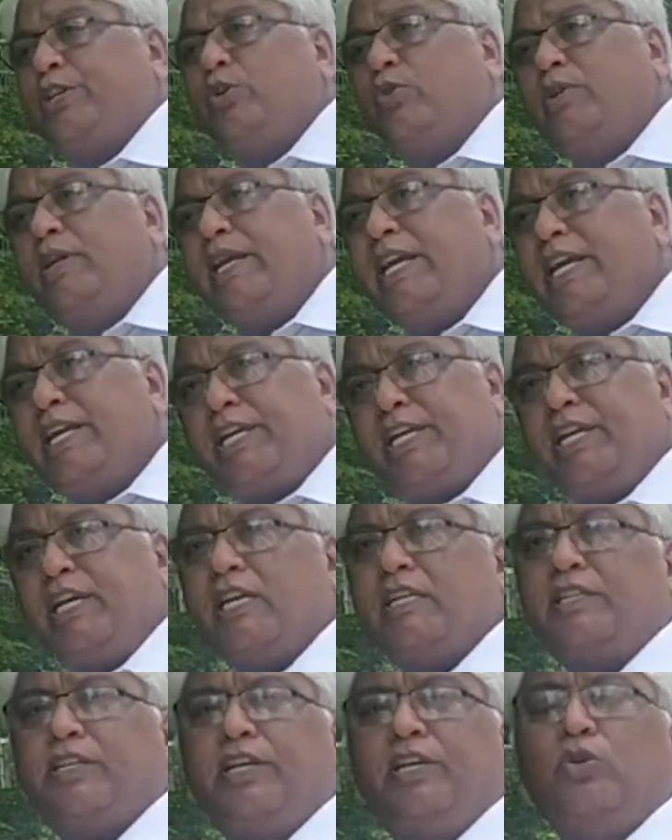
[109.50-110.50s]

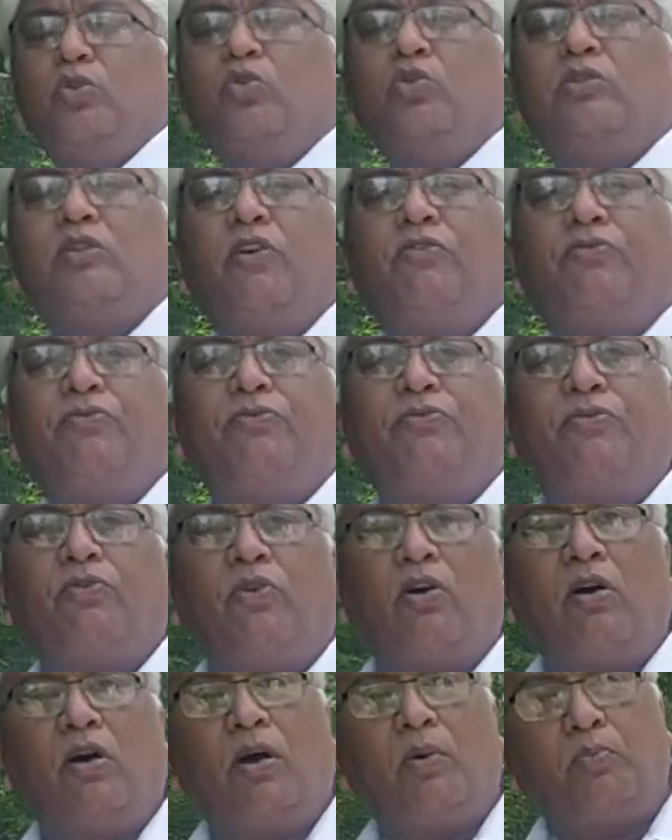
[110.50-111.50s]
judicious use of
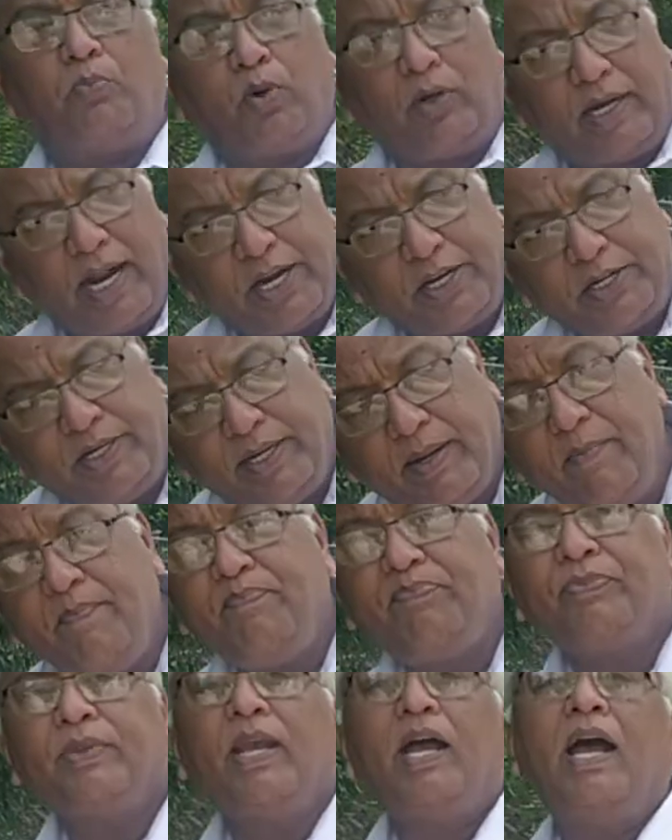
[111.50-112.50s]
potassium
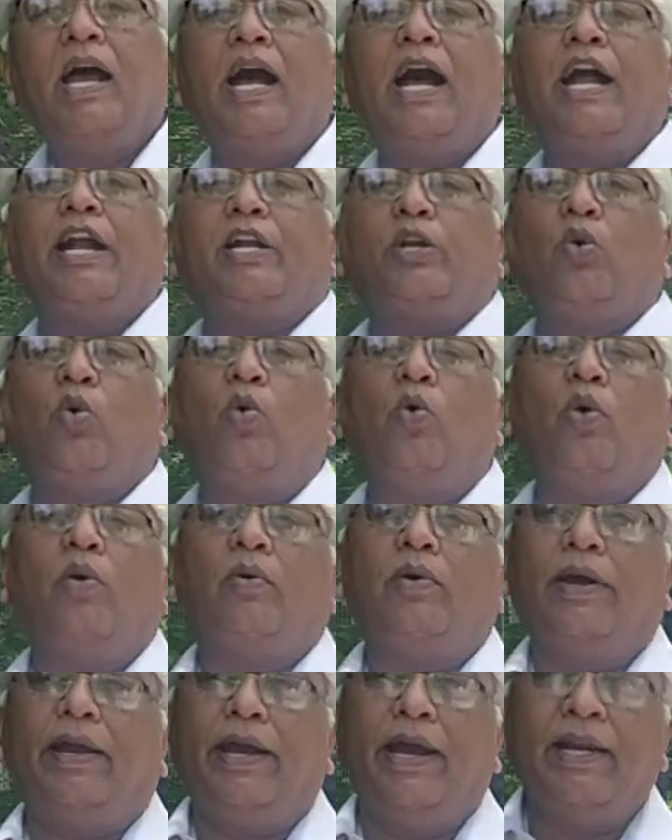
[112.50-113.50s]
to
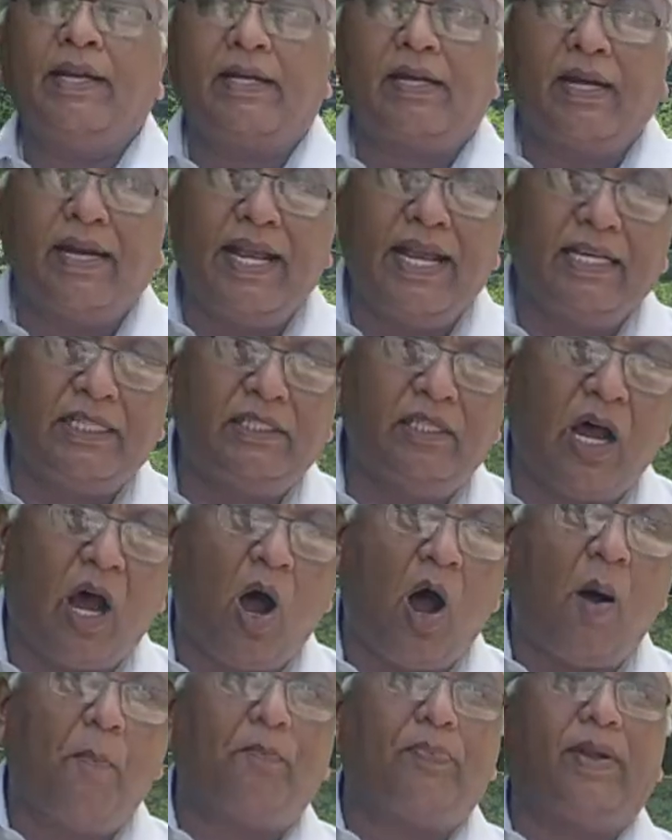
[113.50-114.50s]
increase the
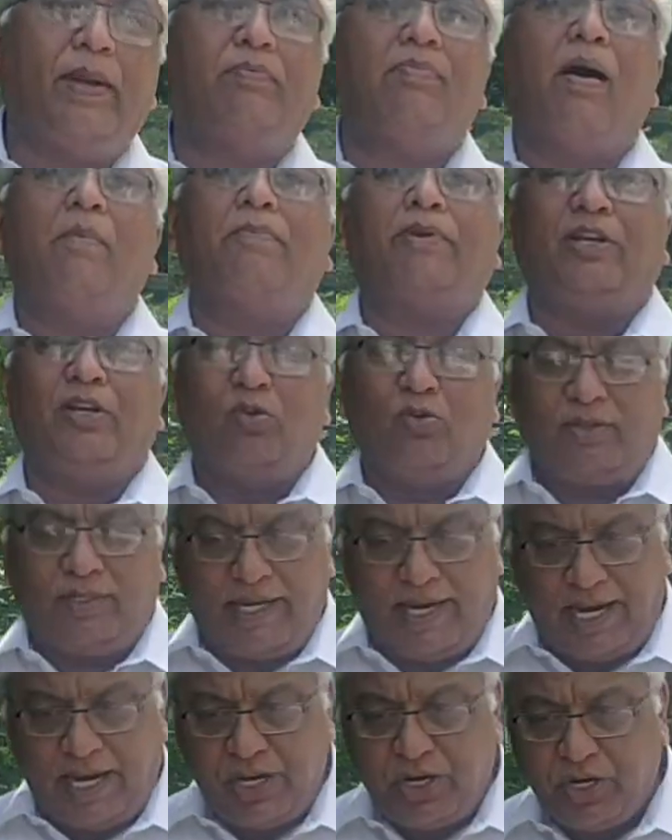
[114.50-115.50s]
optimum
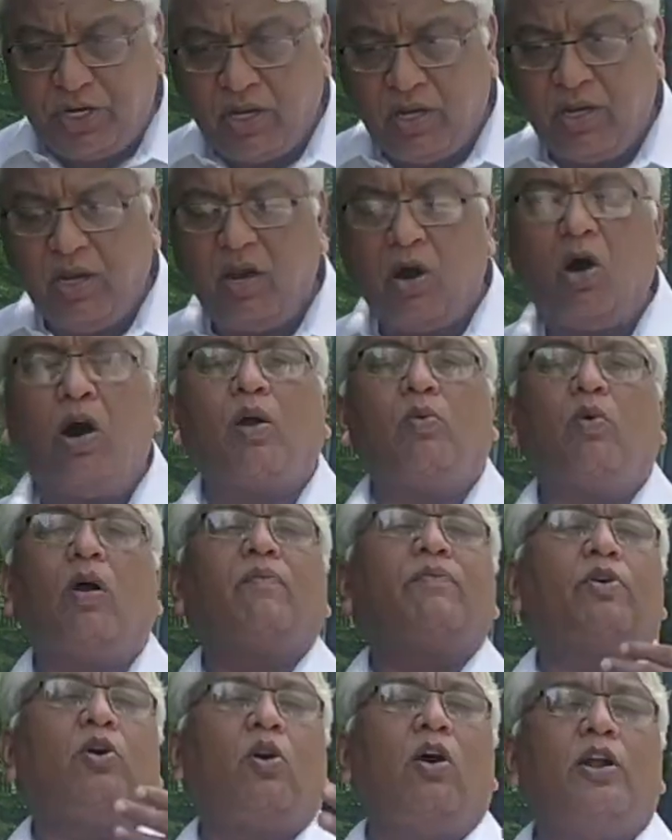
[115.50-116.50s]
usage, on
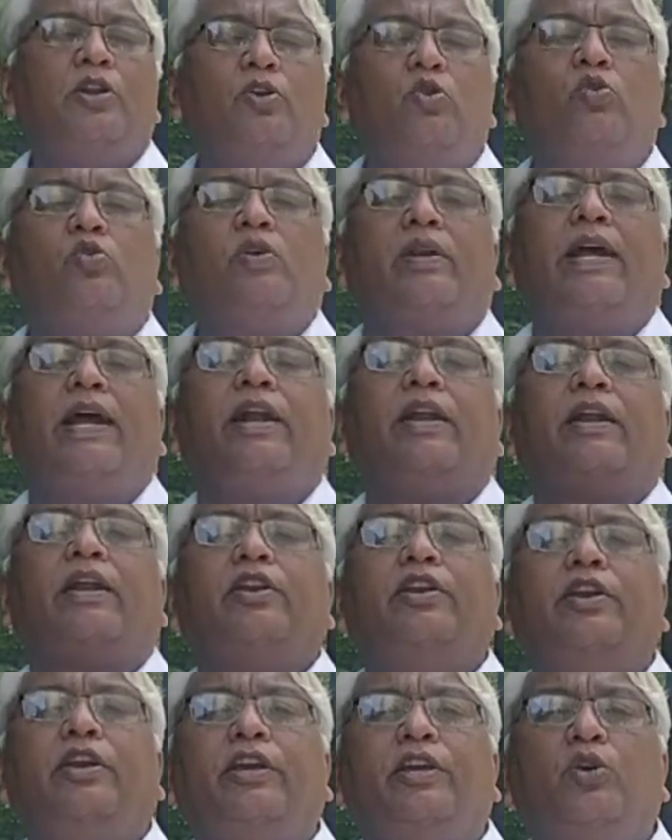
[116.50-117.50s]
what we call nutrient
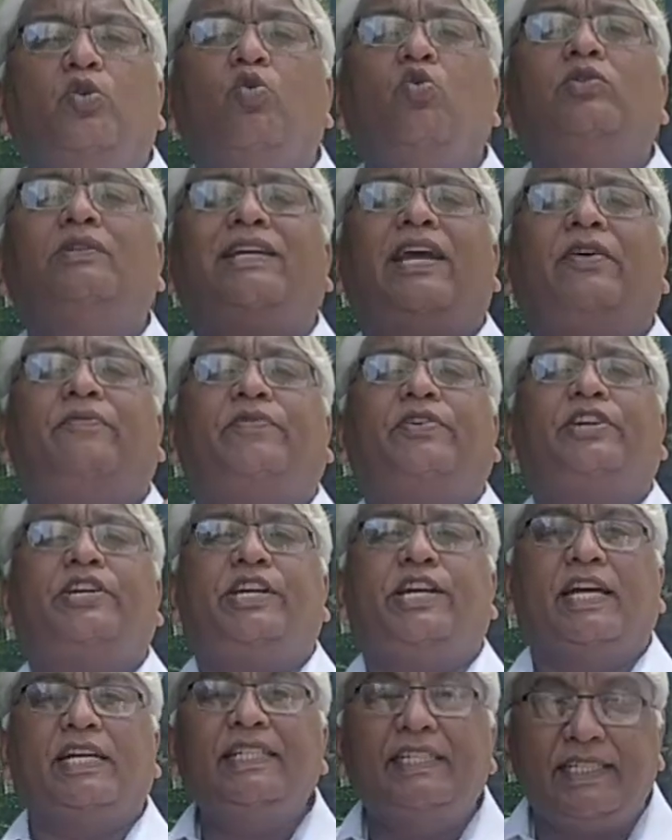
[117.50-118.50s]
use
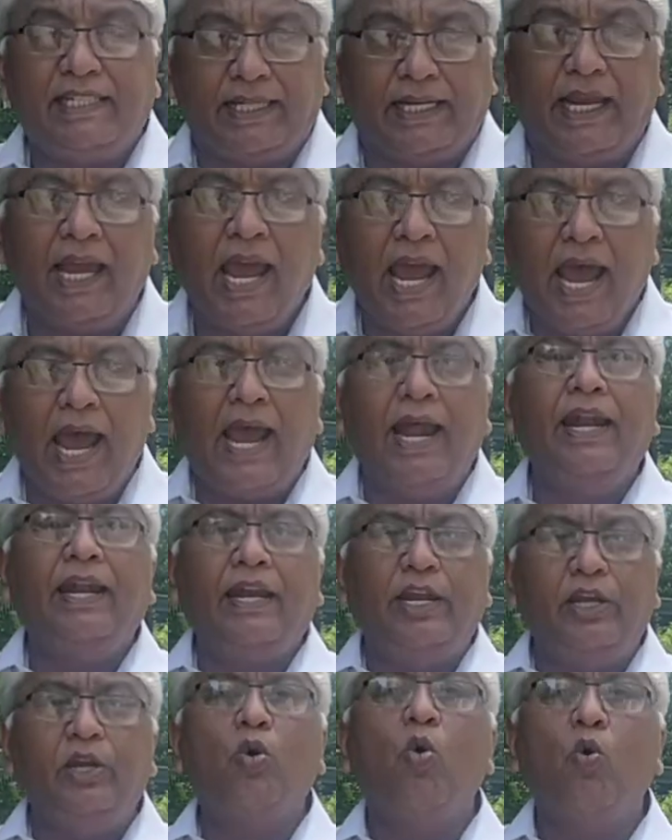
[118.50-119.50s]
efficiency,
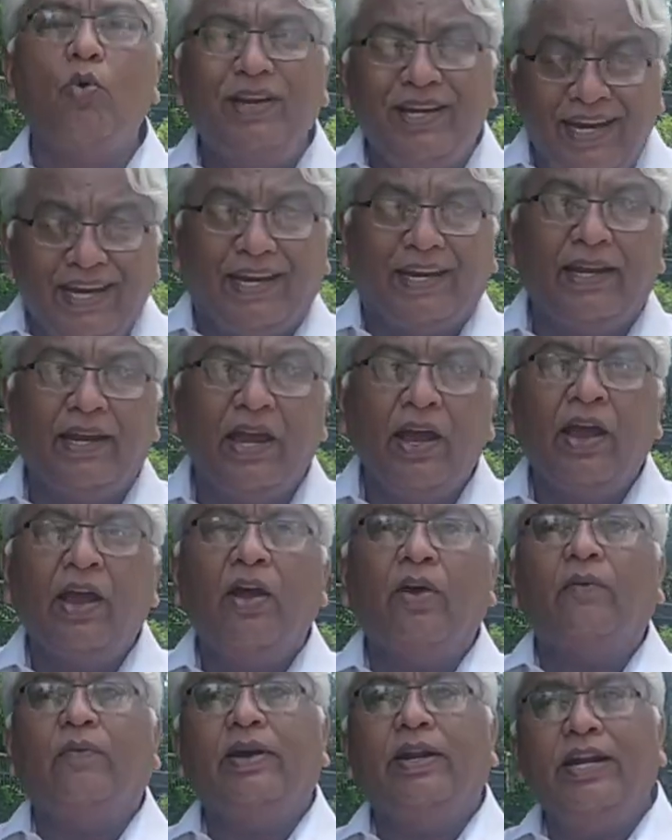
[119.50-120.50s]
NUE.
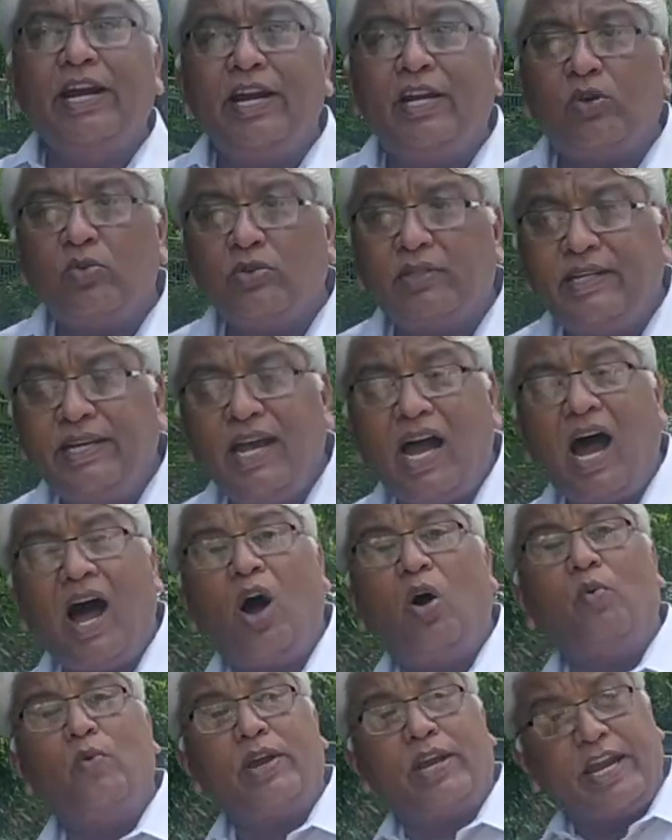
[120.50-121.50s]
We need to see
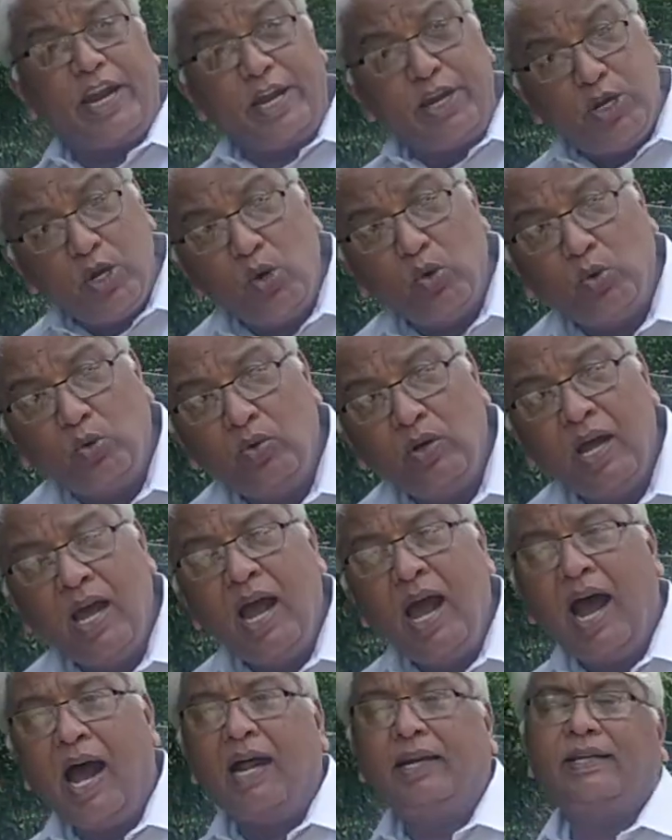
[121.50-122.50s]
how we can do,
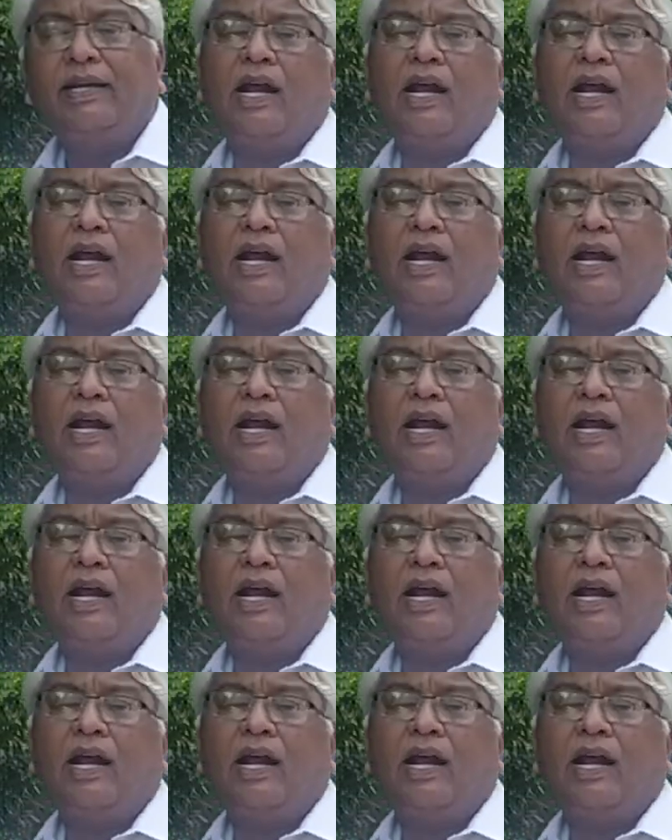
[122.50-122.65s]
and